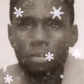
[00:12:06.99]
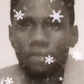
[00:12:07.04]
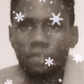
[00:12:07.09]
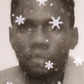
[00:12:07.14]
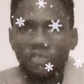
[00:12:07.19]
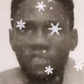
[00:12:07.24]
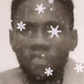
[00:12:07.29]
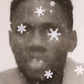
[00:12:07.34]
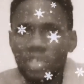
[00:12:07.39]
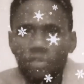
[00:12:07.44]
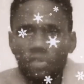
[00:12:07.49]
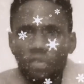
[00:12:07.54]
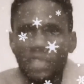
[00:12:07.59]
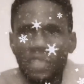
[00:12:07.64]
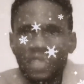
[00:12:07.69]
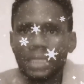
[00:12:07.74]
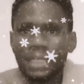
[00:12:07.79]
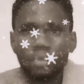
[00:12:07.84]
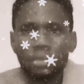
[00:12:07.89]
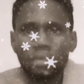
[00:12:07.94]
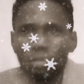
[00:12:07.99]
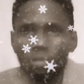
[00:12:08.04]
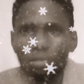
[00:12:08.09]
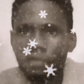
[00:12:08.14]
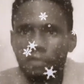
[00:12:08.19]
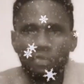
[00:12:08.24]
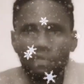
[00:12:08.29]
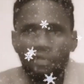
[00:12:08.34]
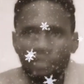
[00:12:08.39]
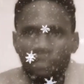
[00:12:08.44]

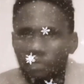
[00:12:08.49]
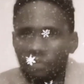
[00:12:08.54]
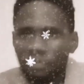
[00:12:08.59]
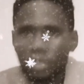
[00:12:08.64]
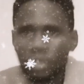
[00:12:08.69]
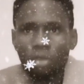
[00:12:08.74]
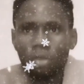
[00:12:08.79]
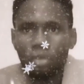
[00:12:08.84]
face-to-face physical